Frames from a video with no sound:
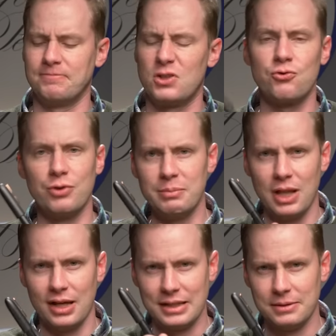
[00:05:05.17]

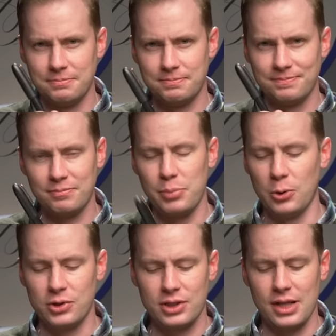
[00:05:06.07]
streamlined
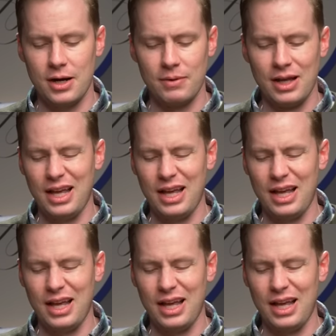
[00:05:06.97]
post there.